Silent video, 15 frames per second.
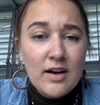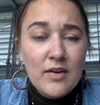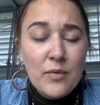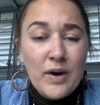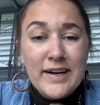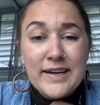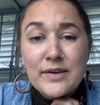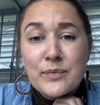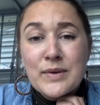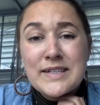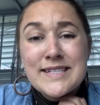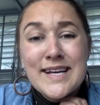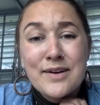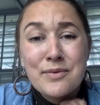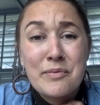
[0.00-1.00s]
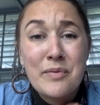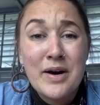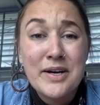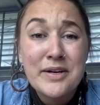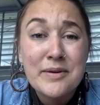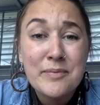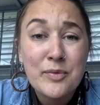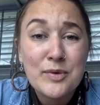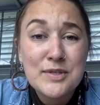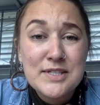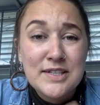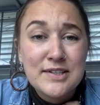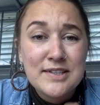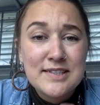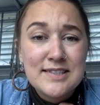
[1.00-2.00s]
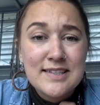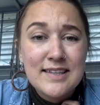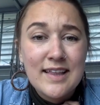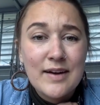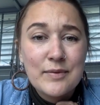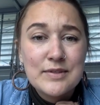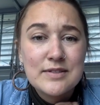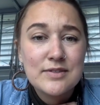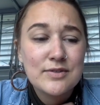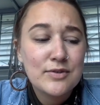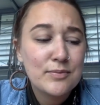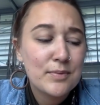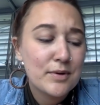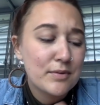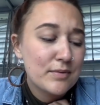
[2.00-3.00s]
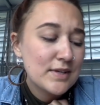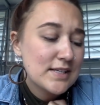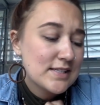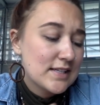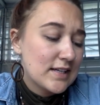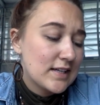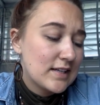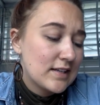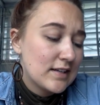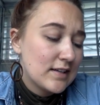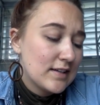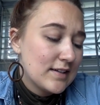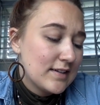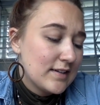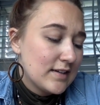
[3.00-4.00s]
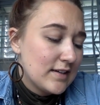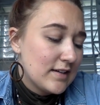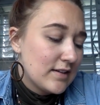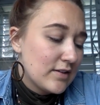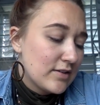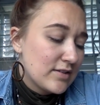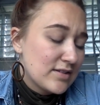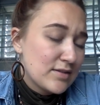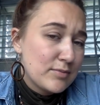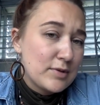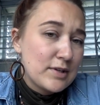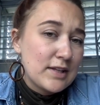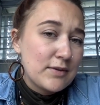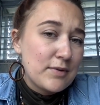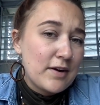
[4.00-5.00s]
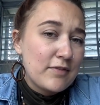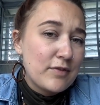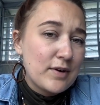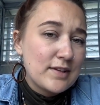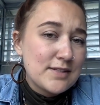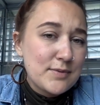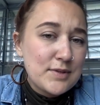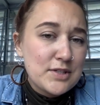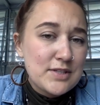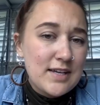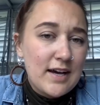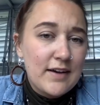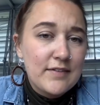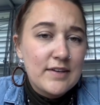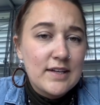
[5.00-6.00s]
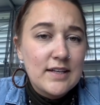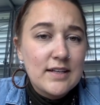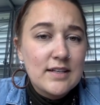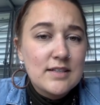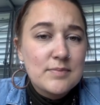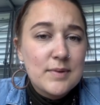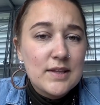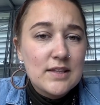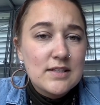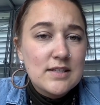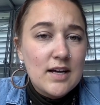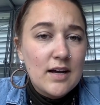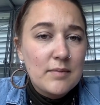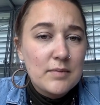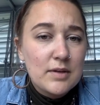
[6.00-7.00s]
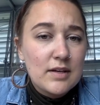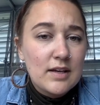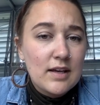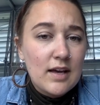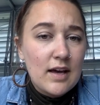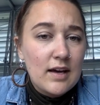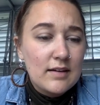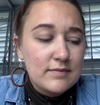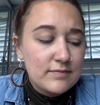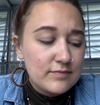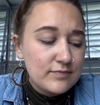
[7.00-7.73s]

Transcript: Why didn't we take Rwanda more seriously? That was super recent. There's some really rough ones that we just haven't spent the time looking at.